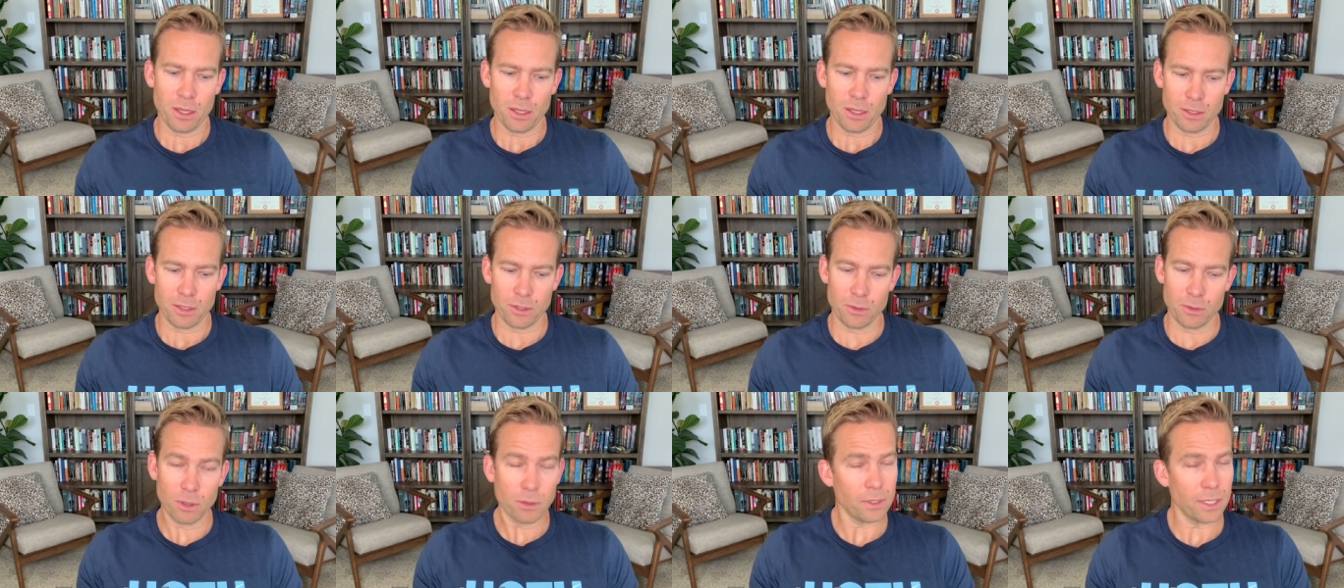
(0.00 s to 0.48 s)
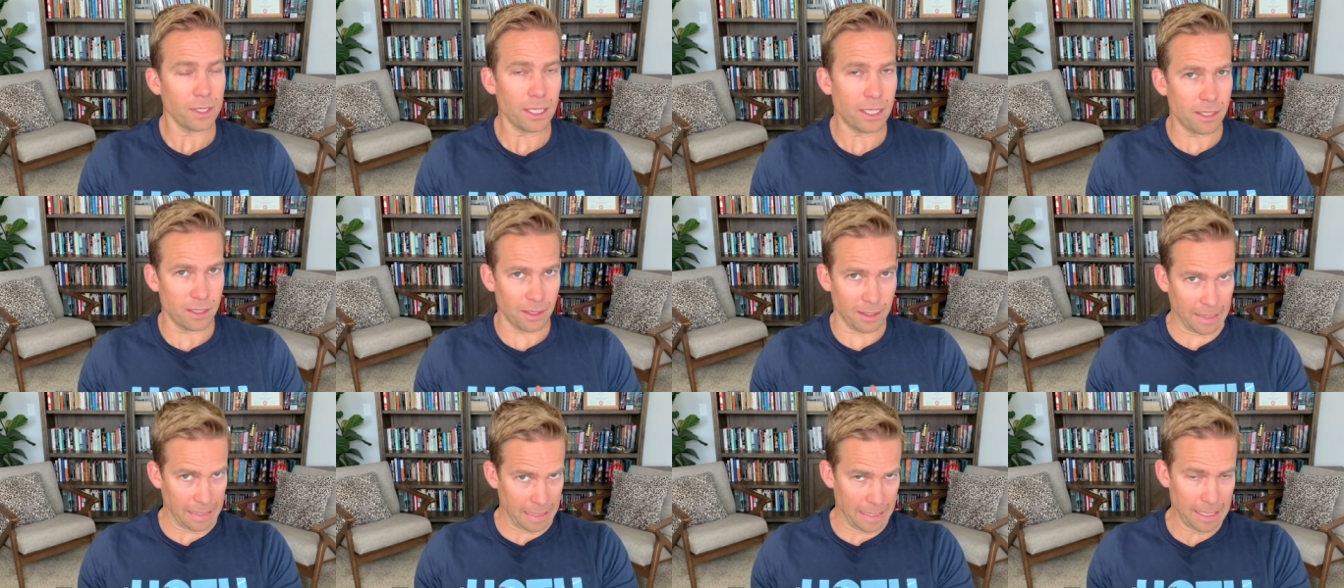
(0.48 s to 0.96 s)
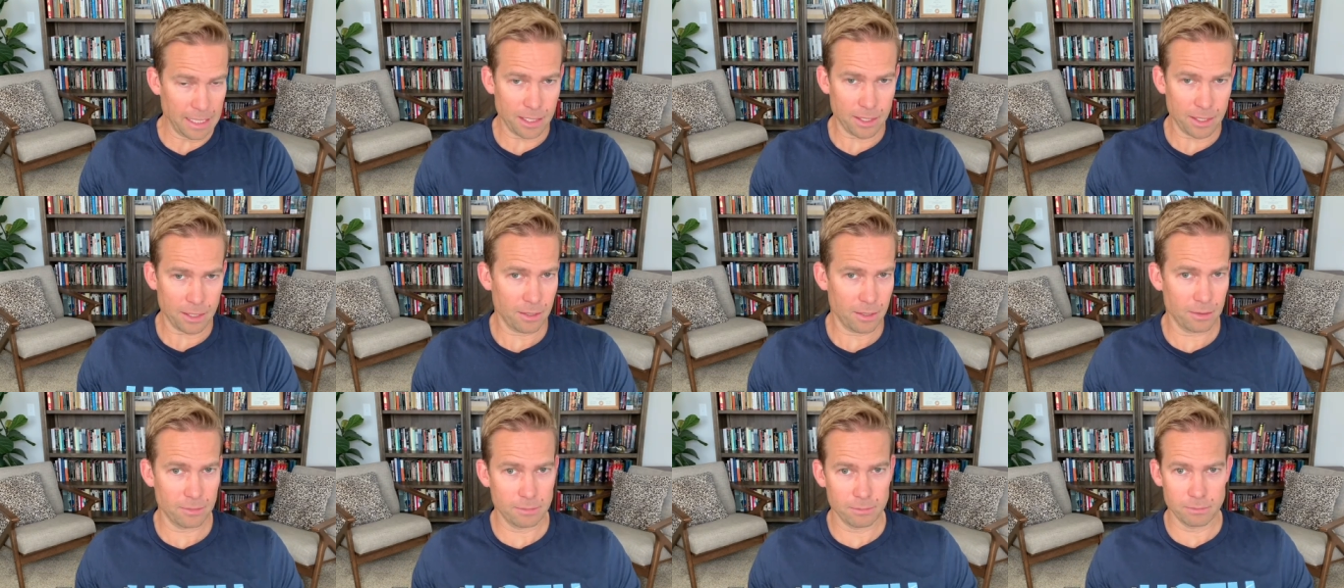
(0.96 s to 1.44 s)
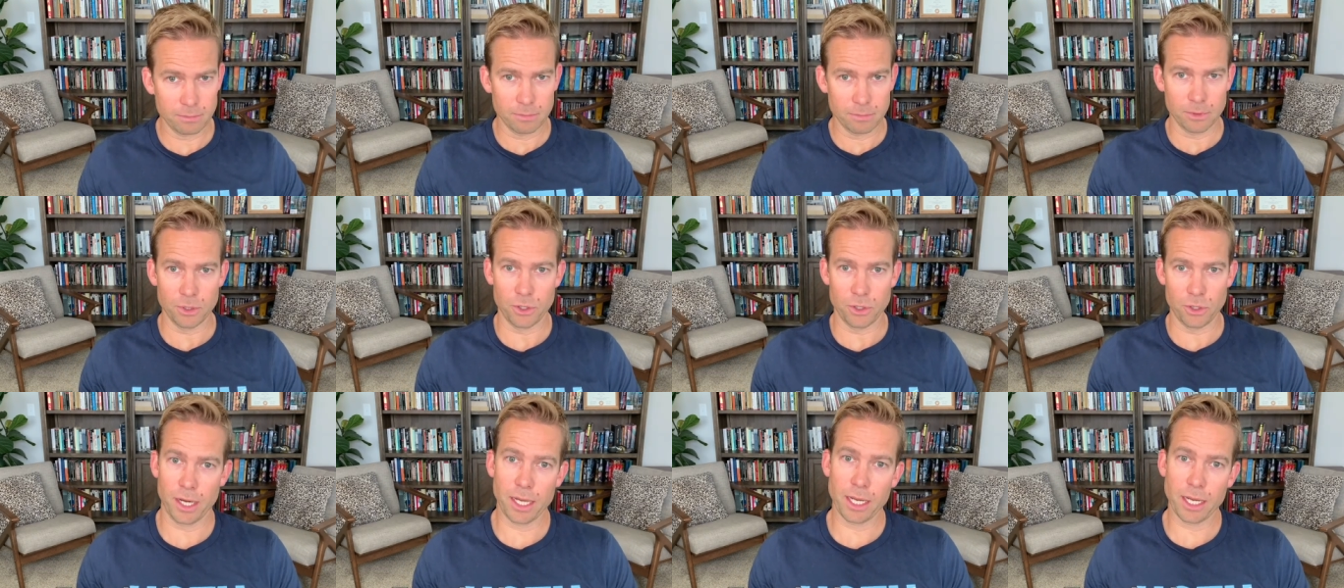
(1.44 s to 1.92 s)
You don't need to eat,
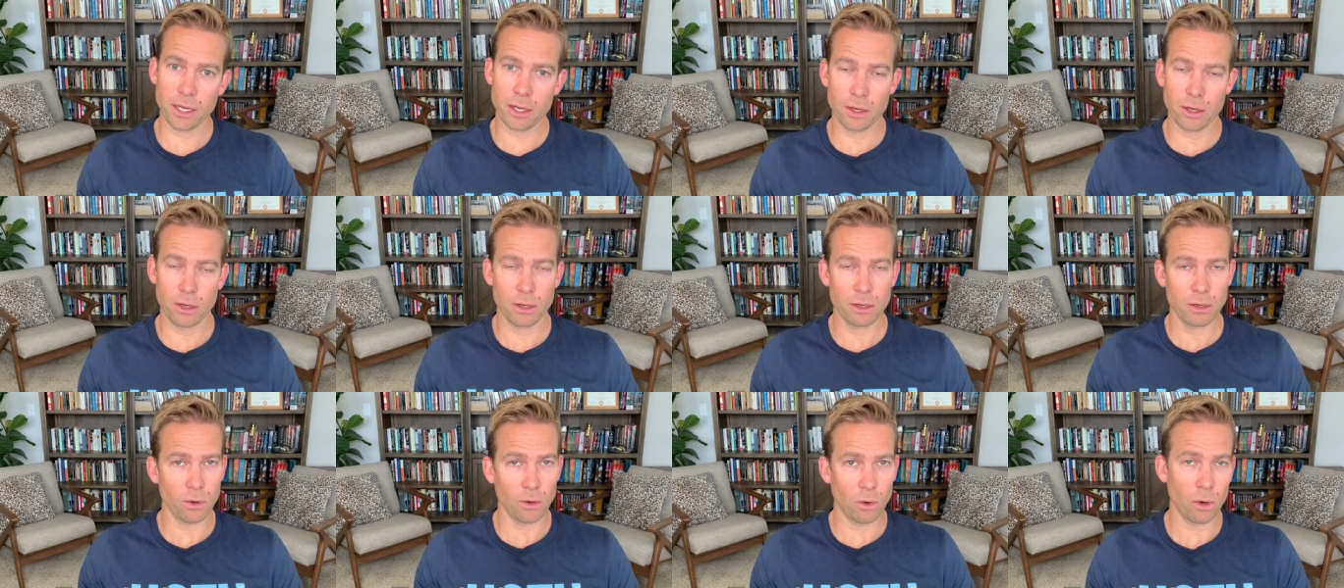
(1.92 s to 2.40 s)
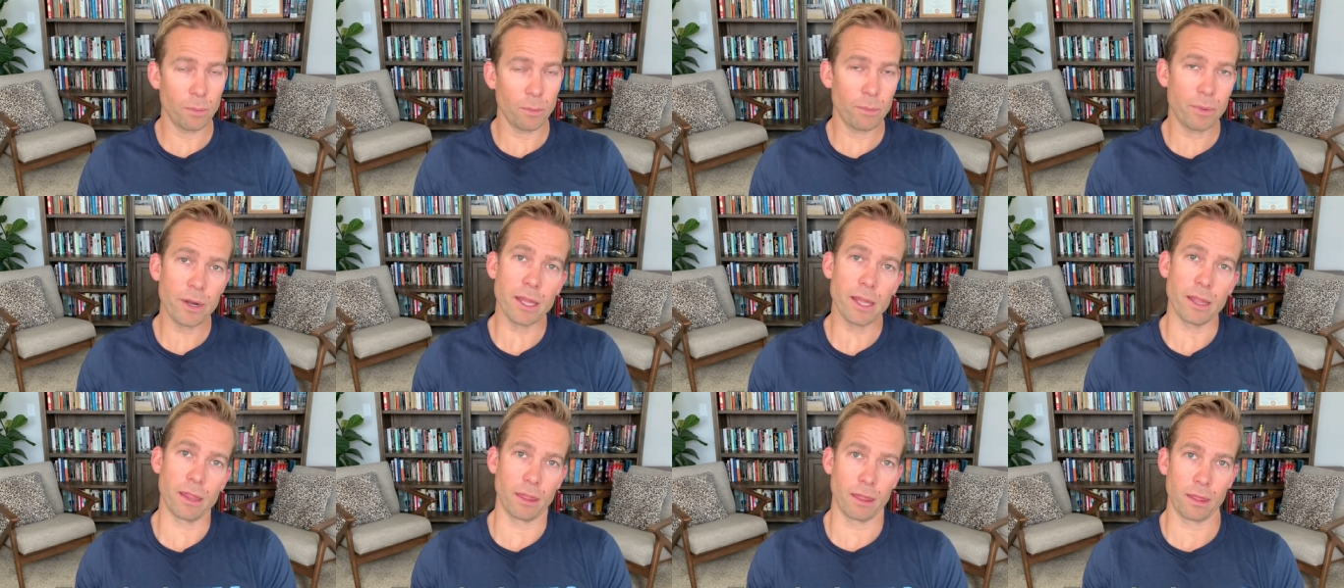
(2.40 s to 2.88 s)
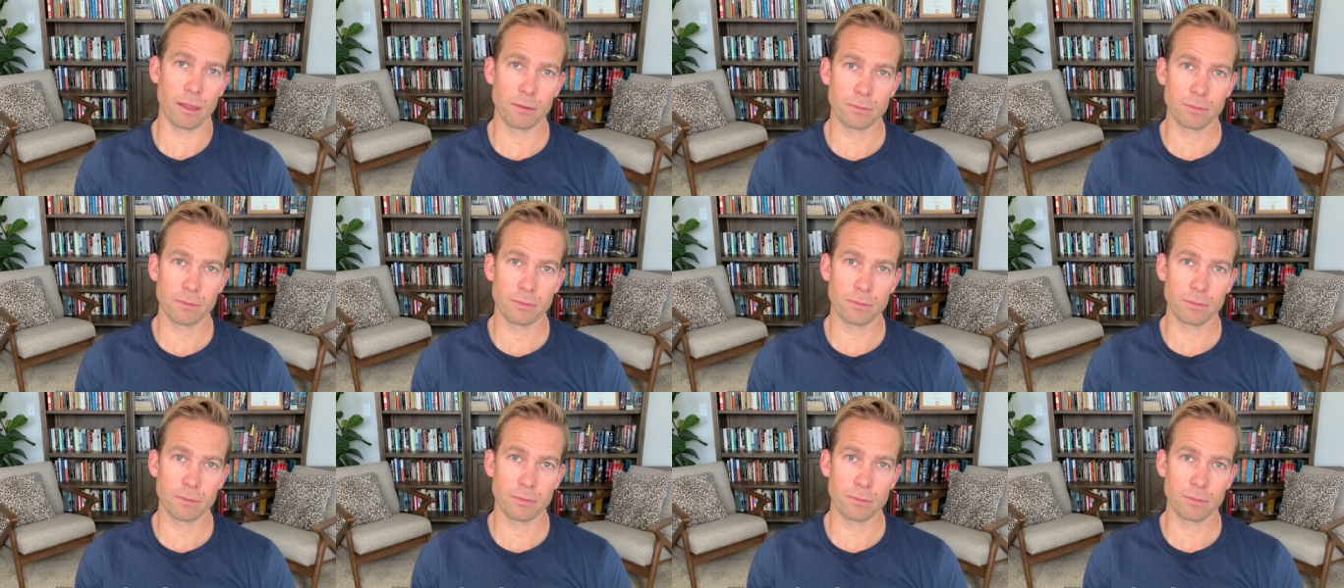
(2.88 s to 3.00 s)
drink, or breathe.